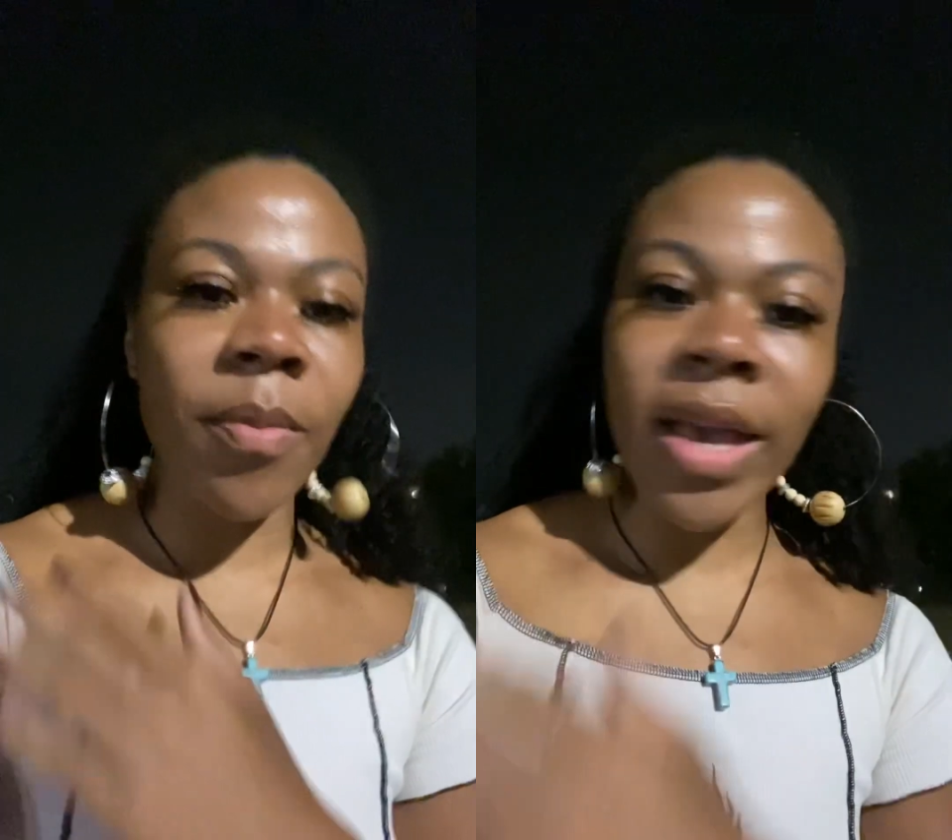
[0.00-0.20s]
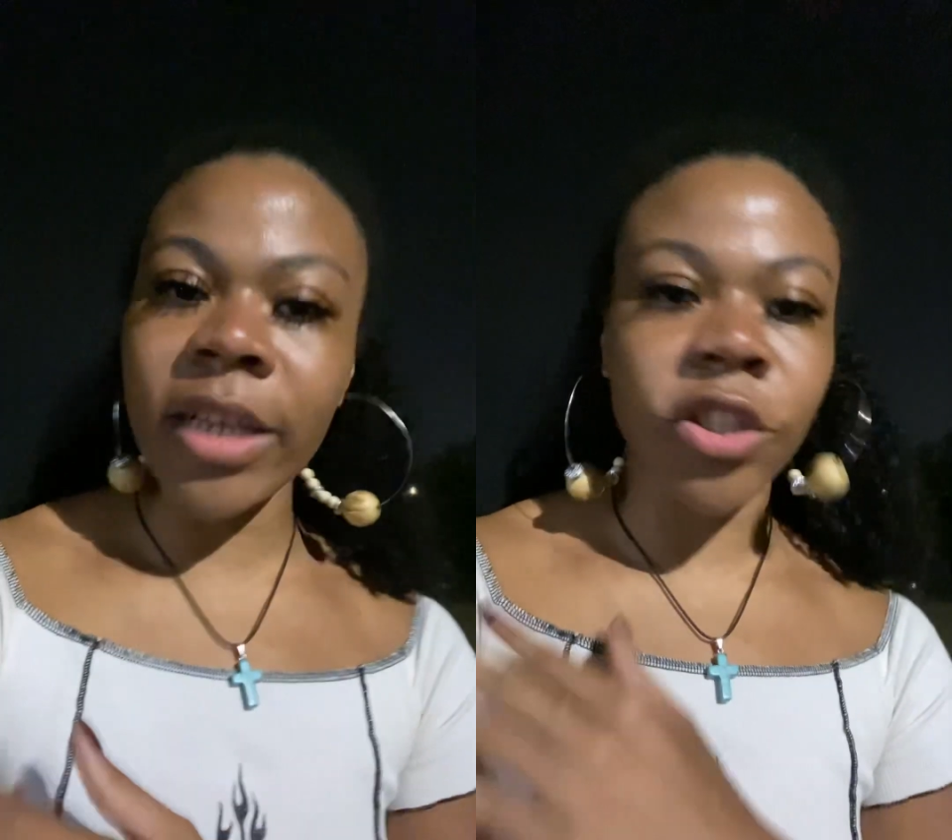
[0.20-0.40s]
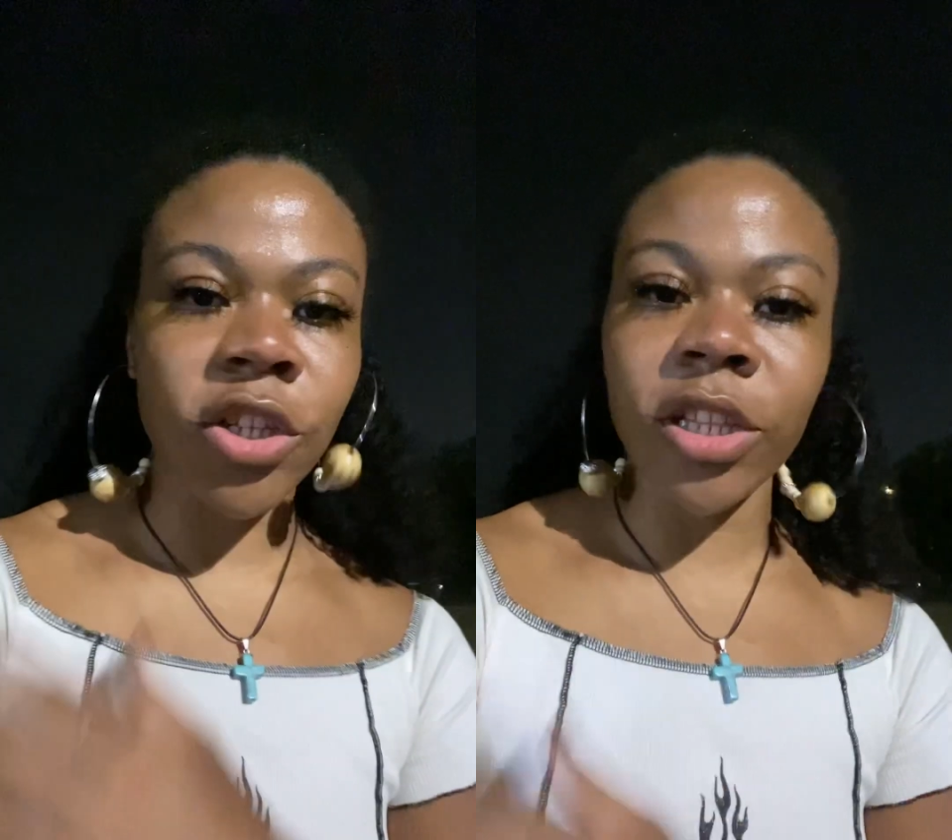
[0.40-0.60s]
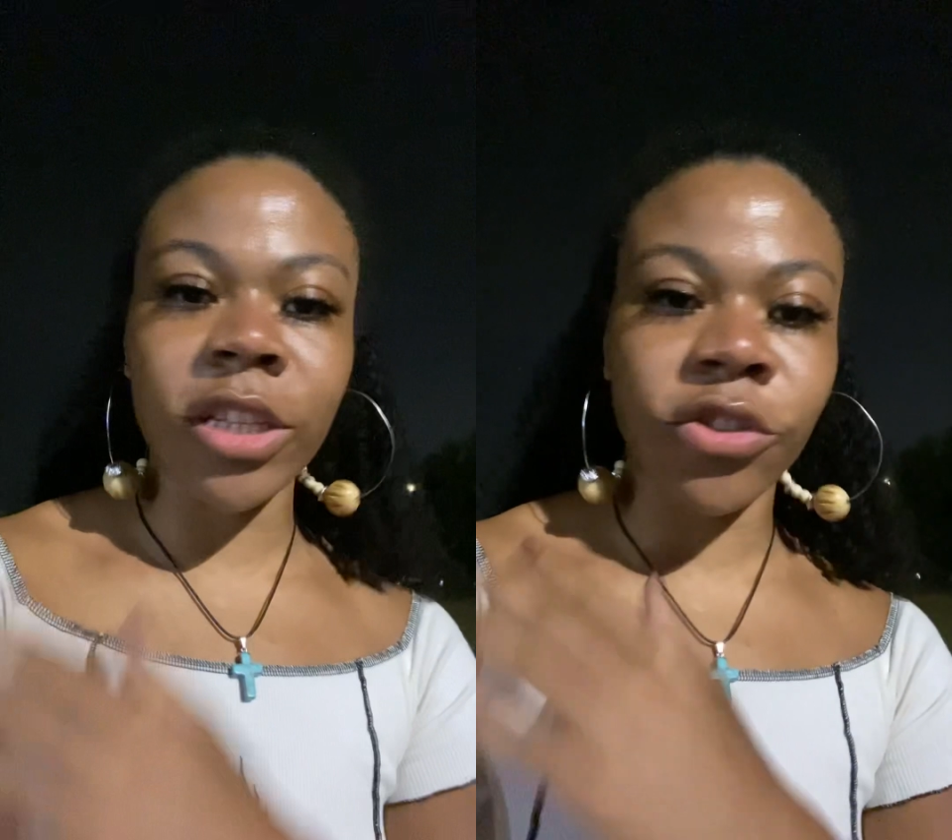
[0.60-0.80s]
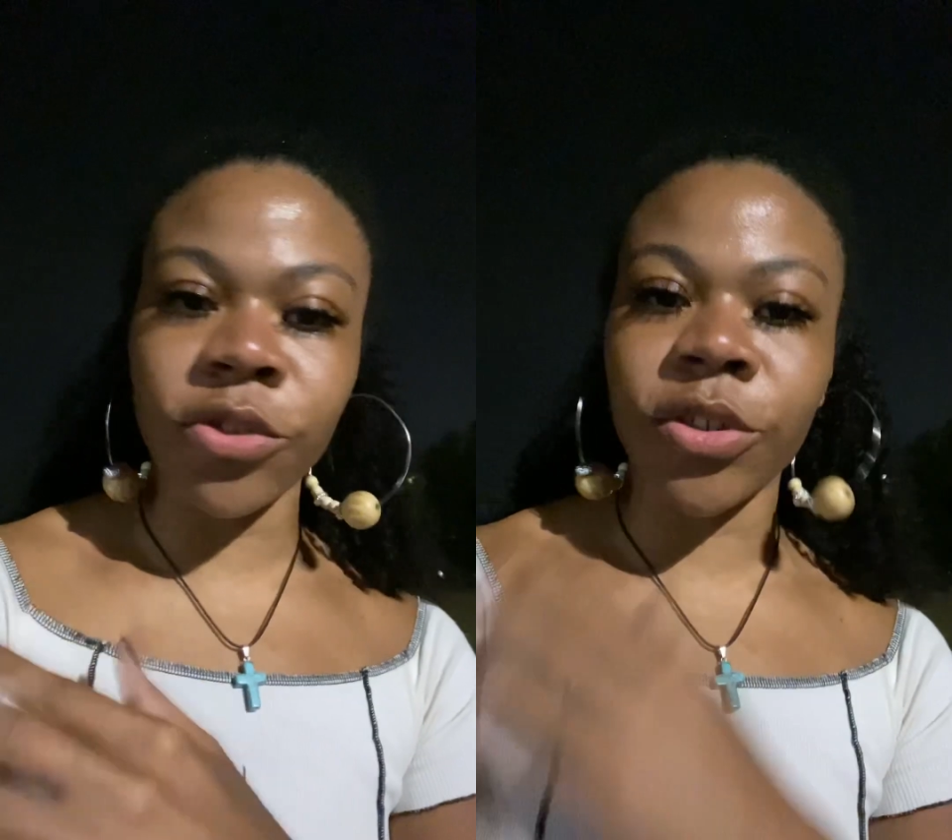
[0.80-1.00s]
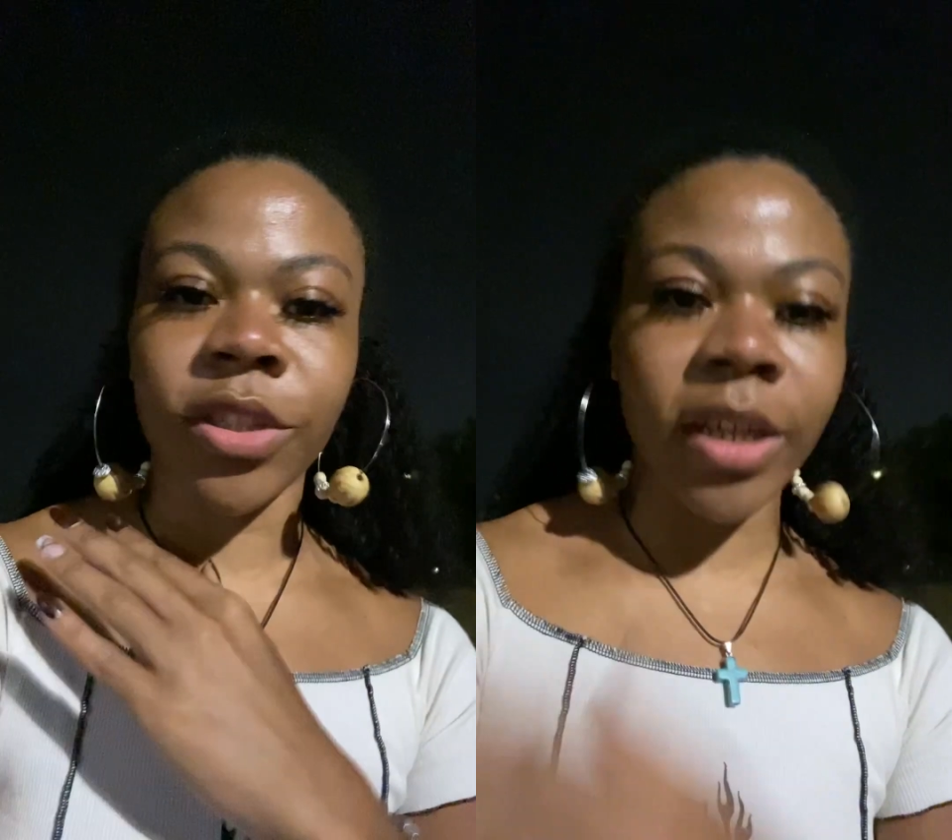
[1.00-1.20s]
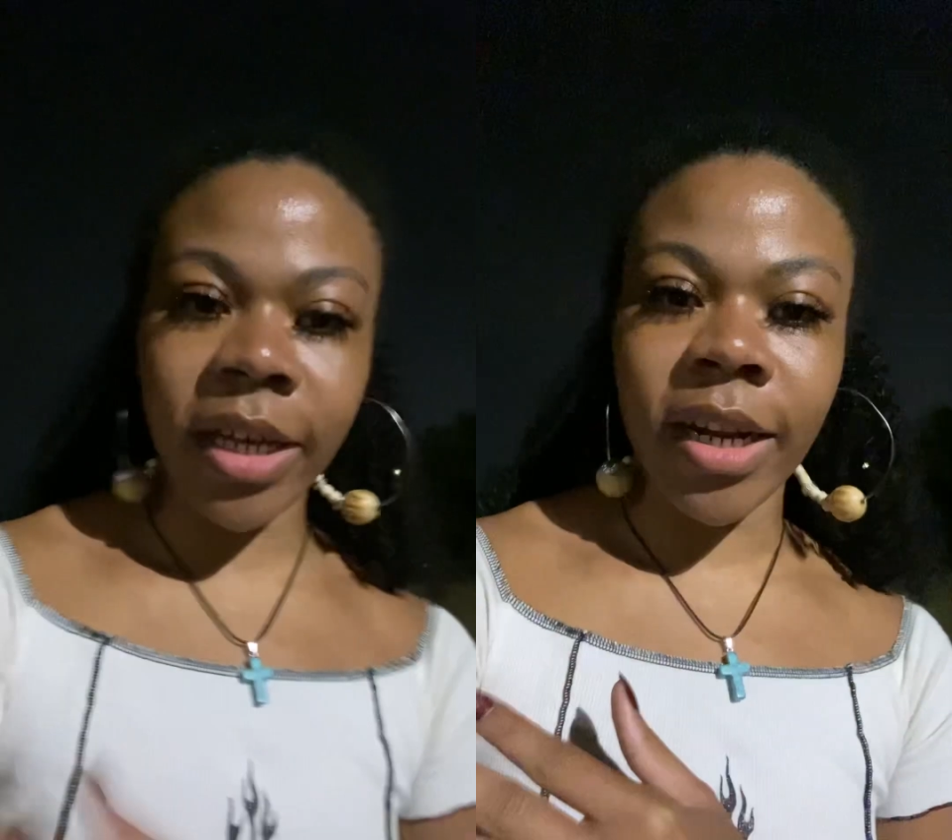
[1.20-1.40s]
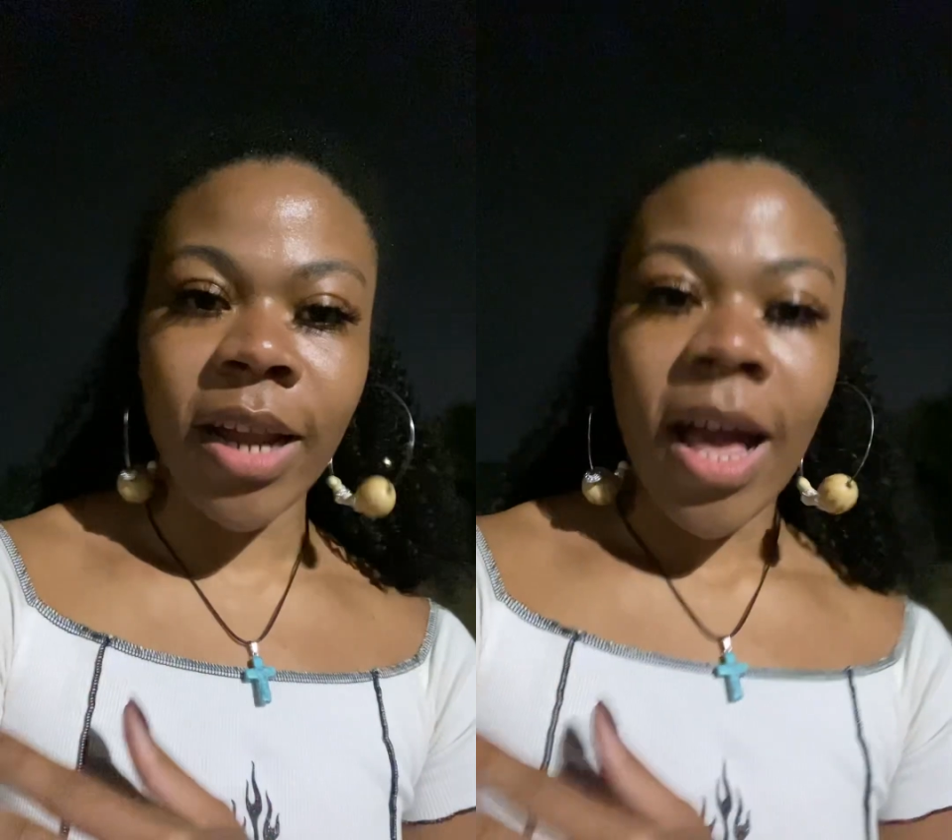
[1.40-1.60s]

make sure that you're good.